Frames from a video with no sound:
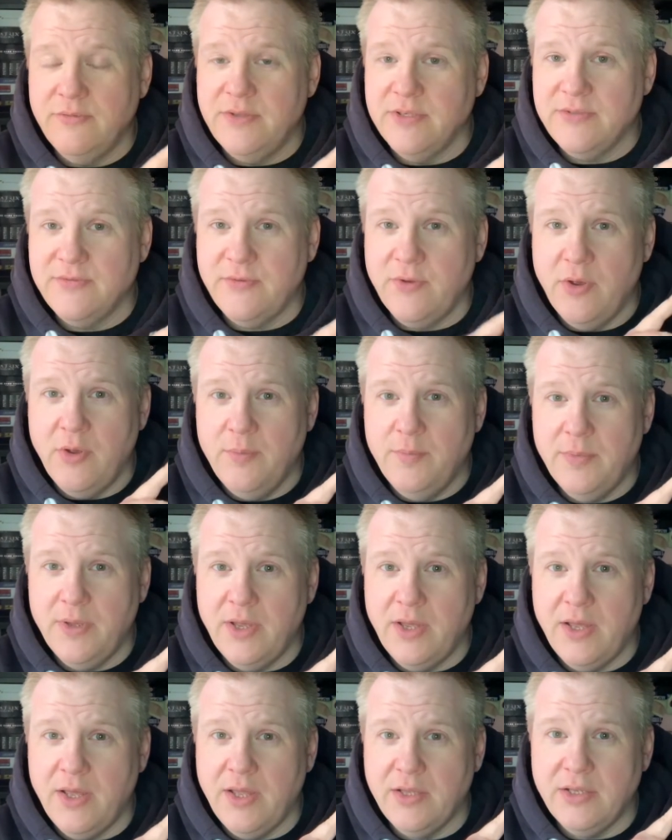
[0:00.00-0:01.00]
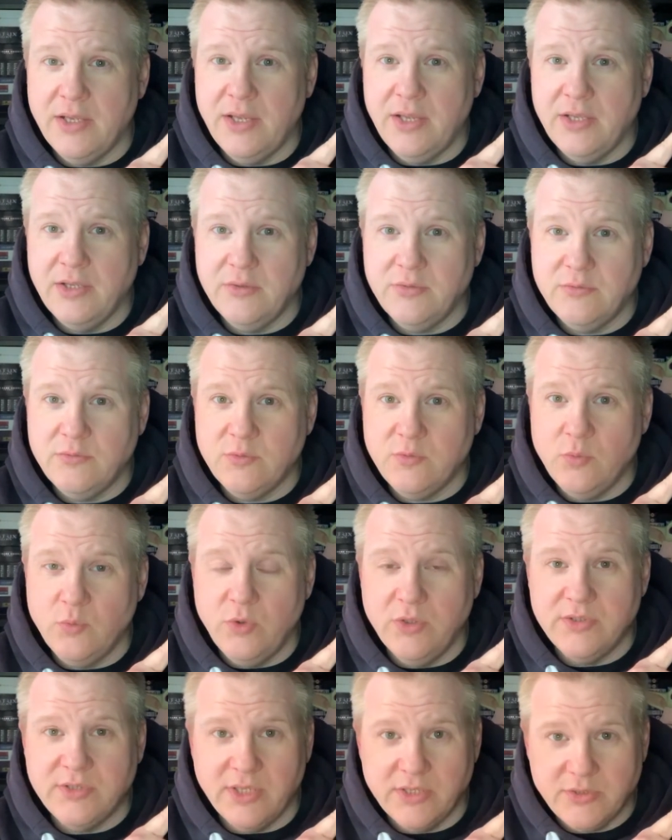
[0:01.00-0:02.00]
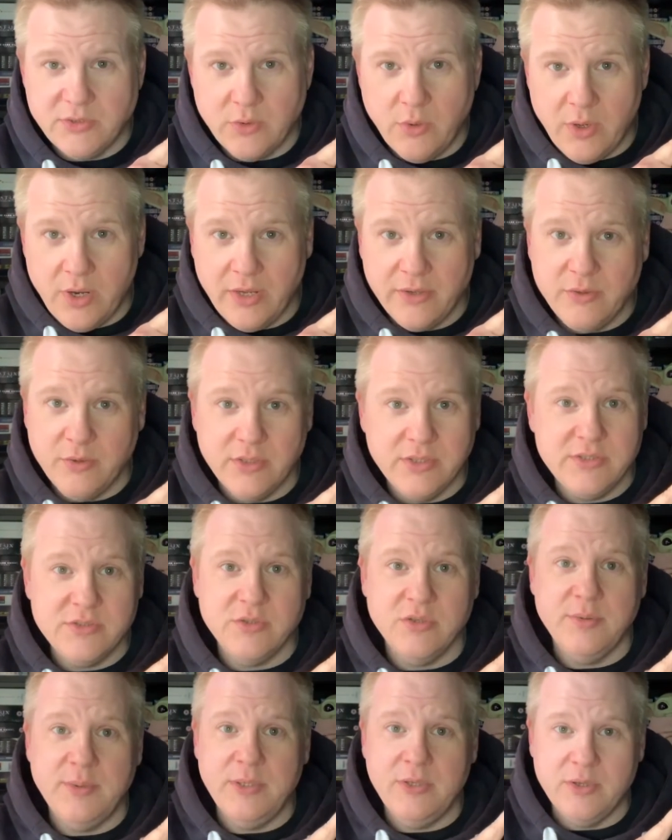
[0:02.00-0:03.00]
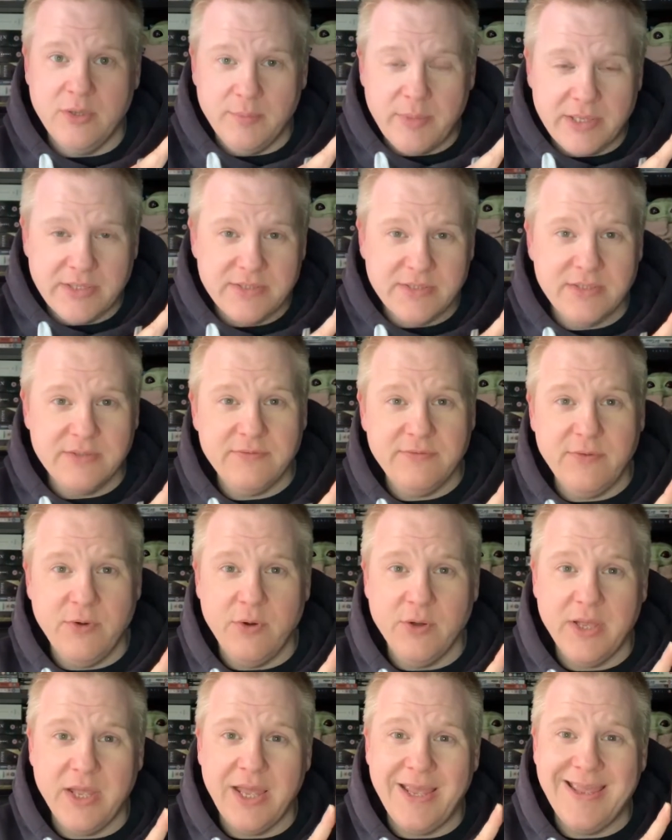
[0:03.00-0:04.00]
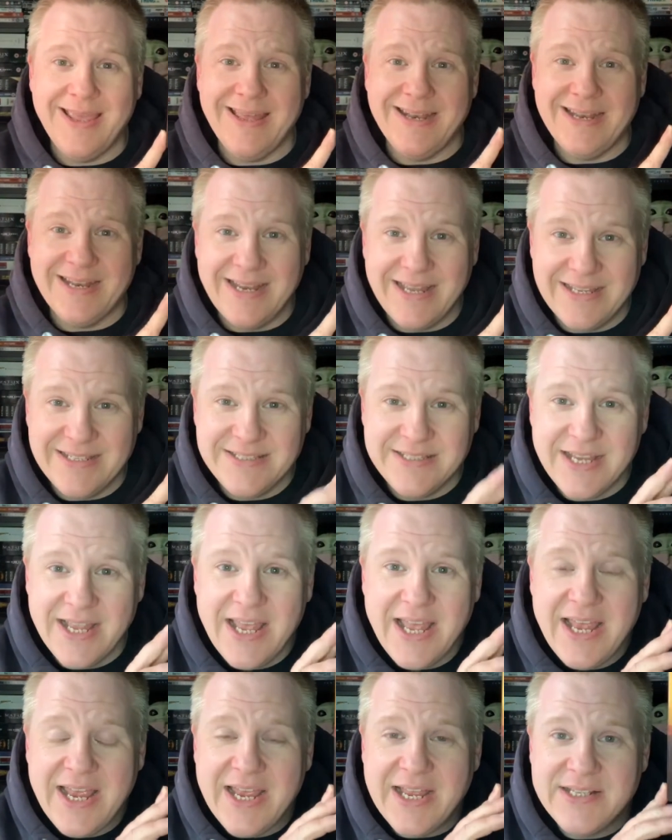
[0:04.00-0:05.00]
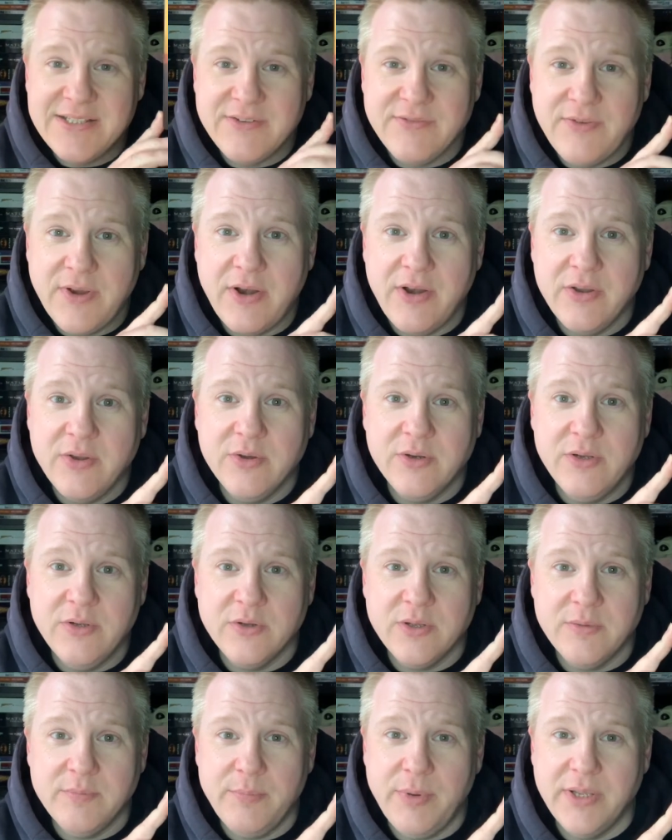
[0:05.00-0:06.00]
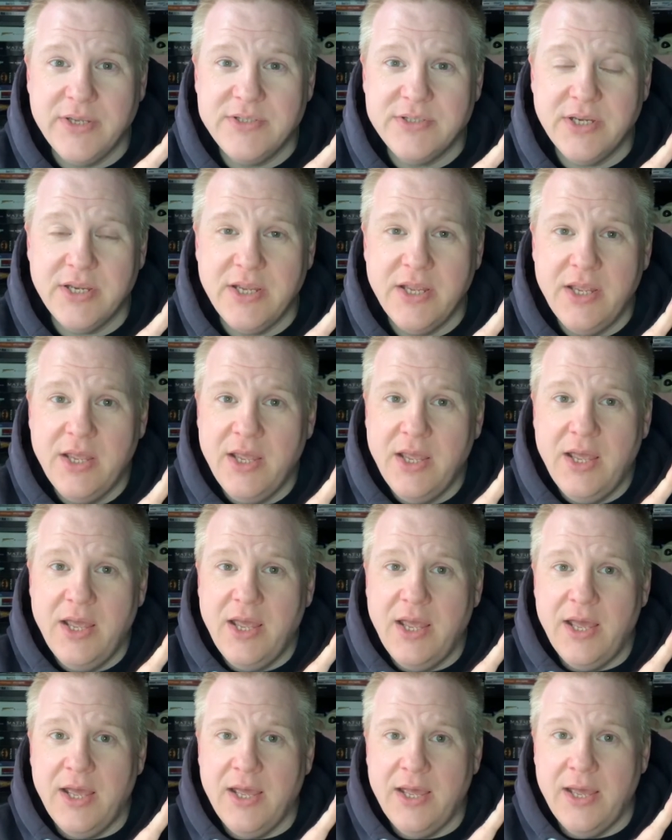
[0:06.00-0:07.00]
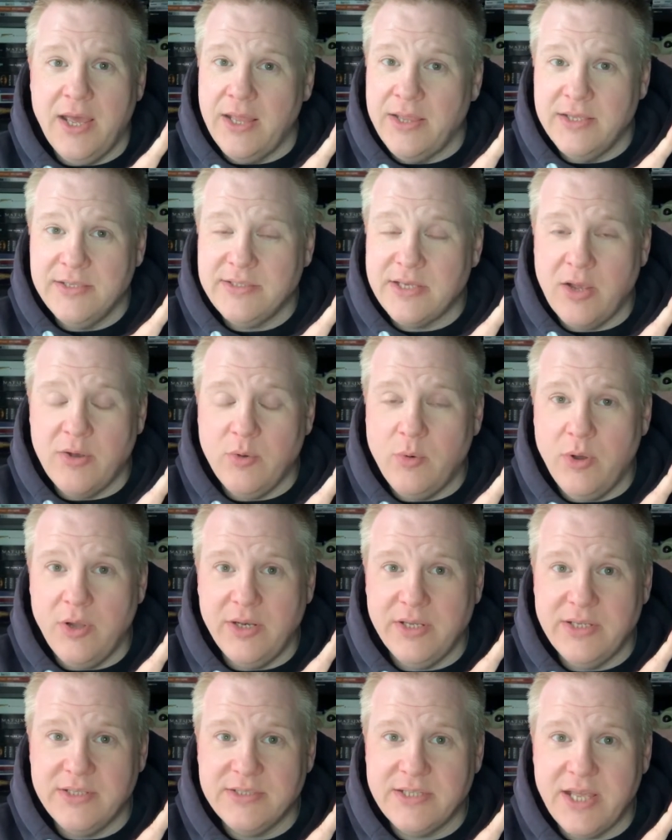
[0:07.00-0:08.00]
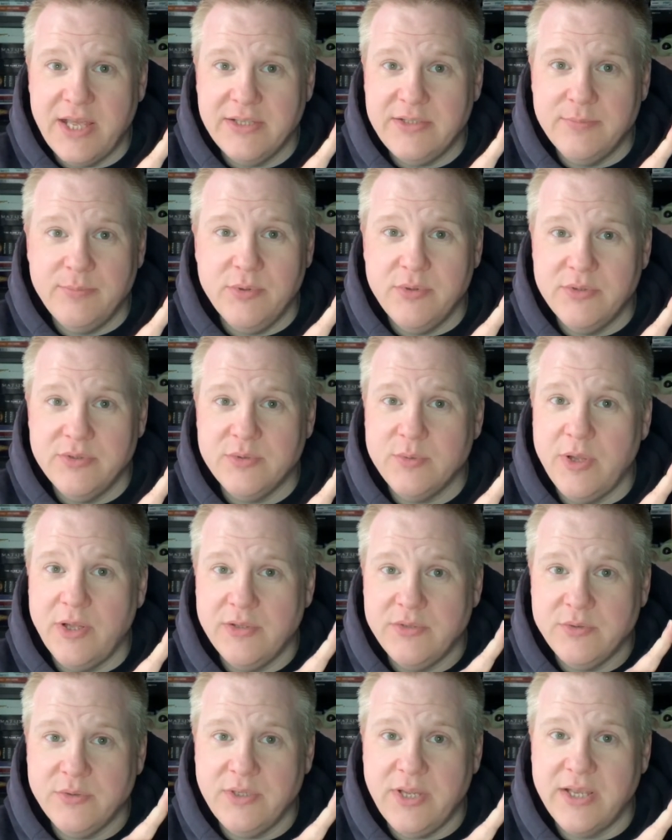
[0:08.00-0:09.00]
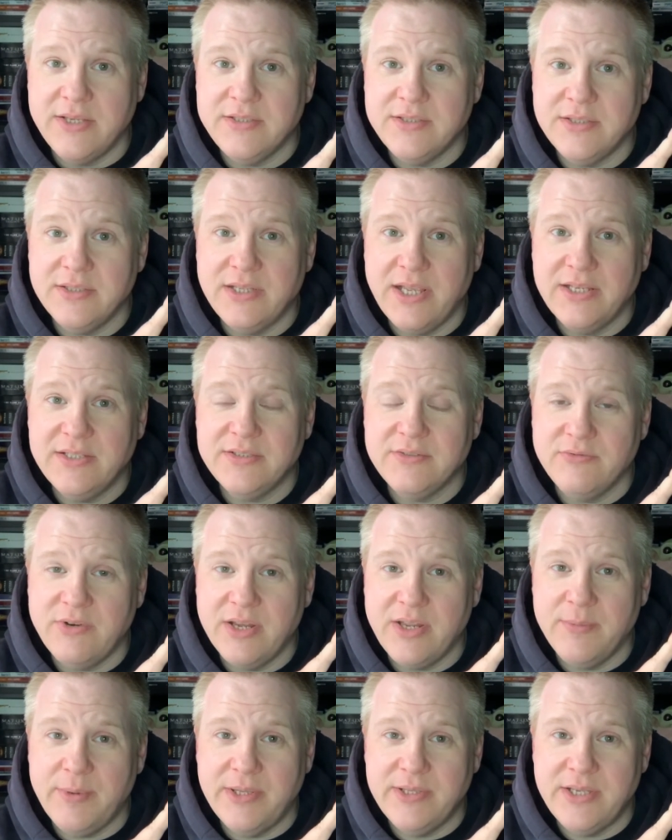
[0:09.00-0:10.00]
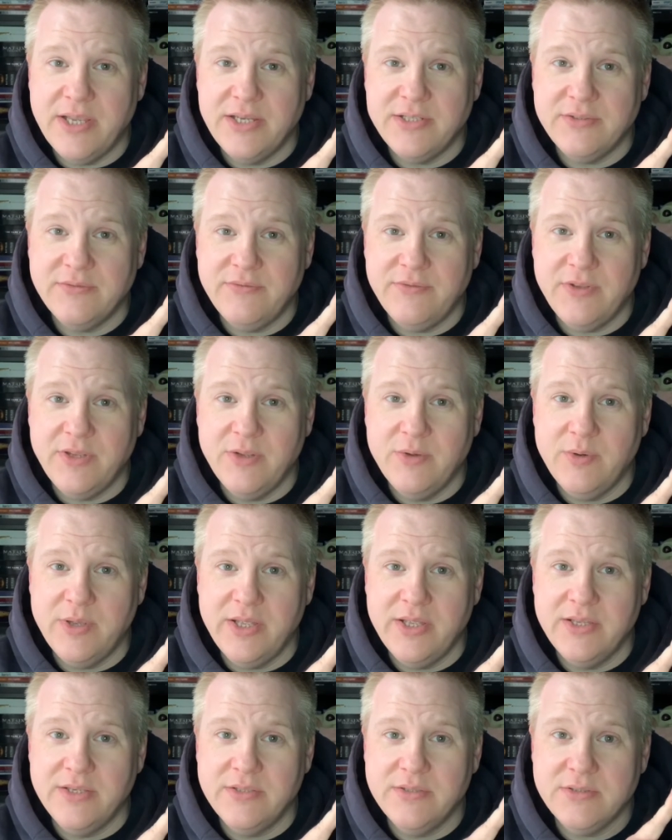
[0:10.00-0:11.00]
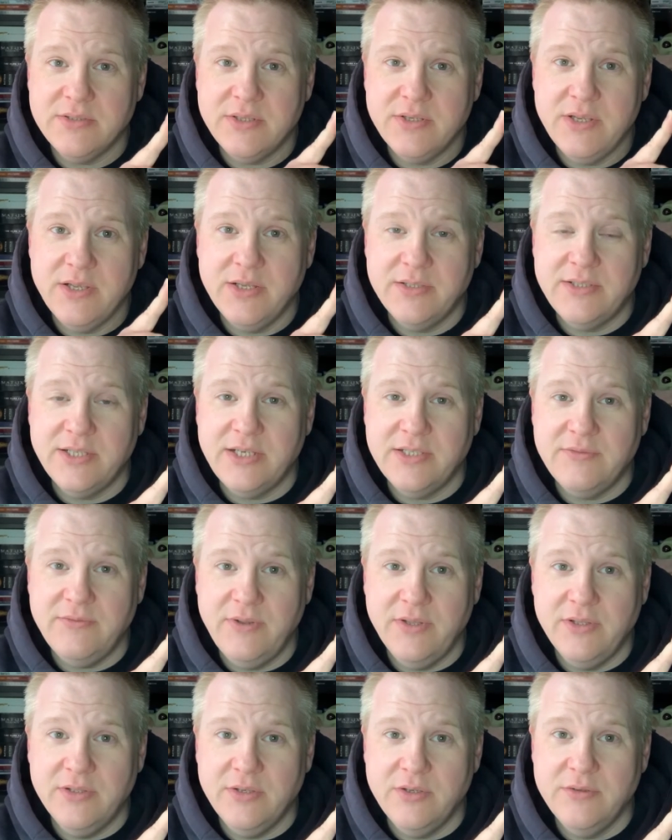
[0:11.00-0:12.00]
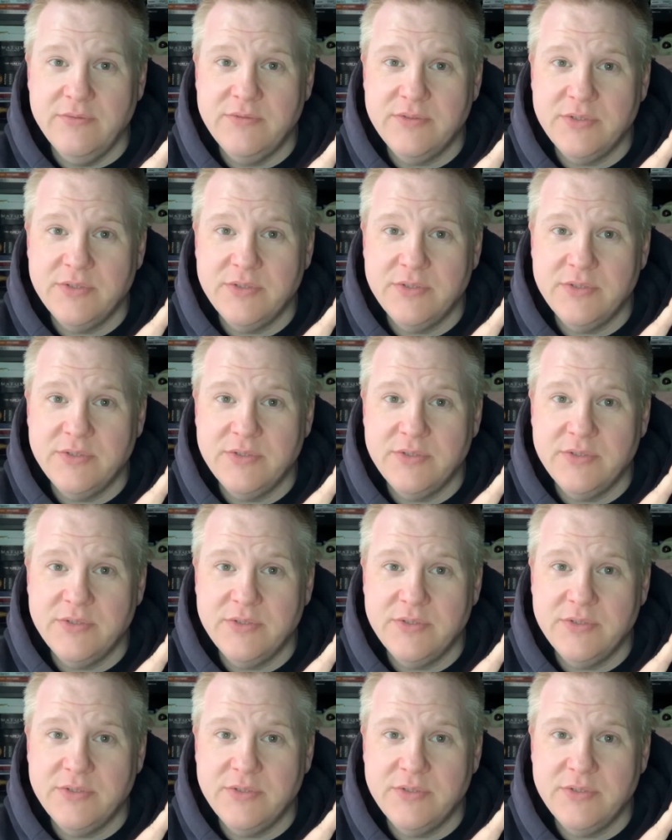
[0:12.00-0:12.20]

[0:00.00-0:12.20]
this film, and once I saw it, I thought it's going to be look immense in 4K, and it is. It's a very good looking picture, and the sound quality is there to boot as well. So yes, next recommendation for you is Denis Villeneuve's